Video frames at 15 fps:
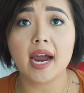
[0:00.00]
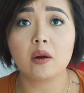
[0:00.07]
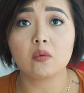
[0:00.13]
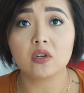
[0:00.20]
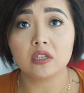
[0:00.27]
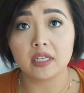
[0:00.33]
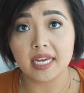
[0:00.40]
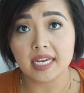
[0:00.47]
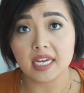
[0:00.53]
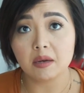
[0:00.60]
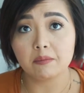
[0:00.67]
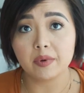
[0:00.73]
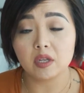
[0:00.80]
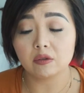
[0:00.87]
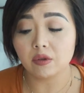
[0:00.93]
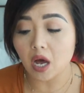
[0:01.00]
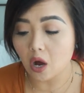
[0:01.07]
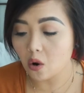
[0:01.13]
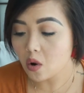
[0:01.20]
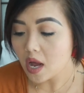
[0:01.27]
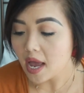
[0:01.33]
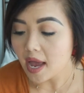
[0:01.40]
I will link it
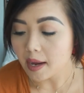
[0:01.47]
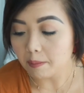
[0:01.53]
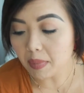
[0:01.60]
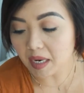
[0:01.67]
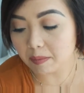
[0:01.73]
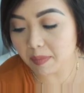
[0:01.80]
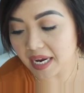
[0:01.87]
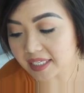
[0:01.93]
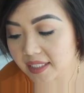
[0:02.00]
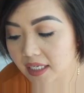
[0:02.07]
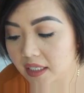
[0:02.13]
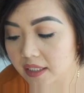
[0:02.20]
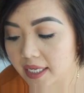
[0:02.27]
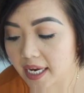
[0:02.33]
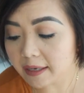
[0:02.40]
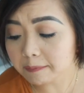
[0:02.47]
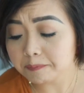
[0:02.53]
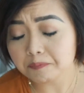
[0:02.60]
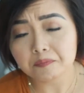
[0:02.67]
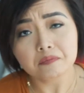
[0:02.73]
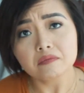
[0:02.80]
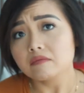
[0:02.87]
below. But basically,
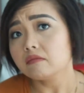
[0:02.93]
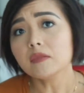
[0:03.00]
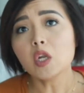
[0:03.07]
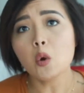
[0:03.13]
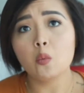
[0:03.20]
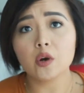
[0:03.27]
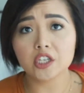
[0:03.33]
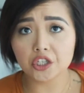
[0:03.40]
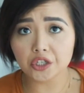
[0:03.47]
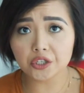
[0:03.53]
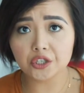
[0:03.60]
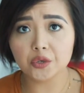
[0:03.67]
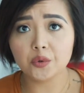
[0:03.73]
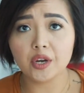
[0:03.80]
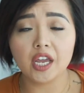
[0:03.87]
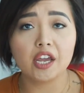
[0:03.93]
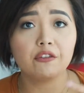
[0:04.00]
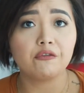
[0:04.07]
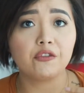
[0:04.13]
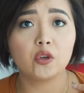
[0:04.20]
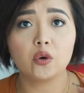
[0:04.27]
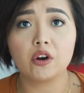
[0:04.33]
what you do
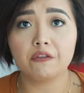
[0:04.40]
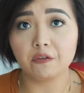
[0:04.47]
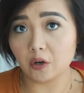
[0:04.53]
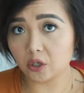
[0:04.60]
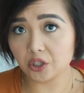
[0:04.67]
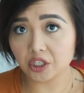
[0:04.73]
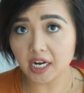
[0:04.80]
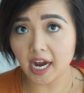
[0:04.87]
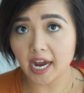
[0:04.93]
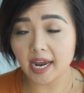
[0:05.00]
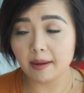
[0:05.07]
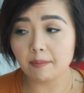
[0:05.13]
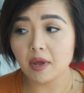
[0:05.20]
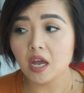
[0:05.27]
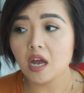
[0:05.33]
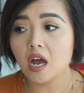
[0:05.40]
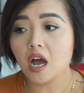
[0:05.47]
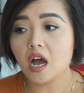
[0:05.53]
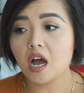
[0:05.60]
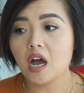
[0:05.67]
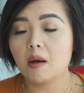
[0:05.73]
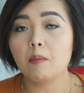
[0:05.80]
if you're a first-time
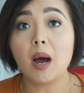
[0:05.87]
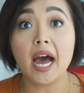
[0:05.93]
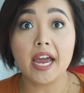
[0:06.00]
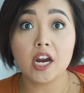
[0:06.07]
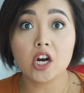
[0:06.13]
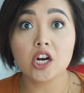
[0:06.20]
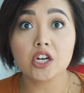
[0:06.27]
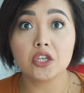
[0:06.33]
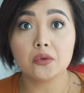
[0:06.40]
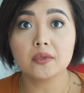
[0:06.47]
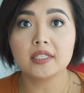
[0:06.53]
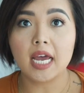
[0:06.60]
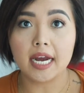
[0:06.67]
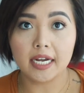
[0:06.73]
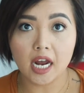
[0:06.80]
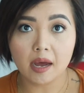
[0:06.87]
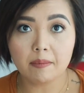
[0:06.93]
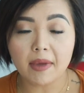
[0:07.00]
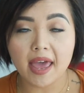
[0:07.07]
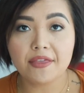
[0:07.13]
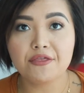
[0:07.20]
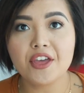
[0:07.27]
buyer, you sign up
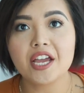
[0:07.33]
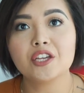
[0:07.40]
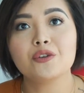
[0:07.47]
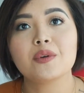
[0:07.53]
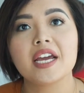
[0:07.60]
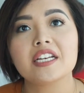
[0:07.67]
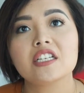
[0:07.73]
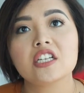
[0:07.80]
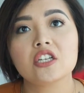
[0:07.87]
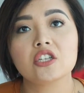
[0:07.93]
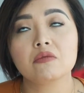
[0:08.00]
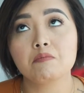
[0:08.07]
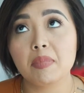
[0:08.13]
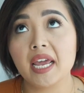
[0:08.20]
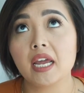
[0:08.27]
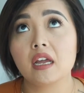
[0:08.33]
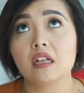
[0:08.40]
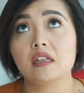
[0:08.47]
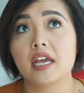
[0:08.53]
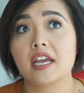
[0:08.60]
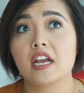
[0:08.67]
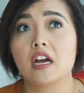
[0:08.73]
and then you get to pick
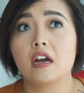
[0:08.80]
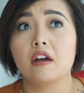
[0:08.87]
like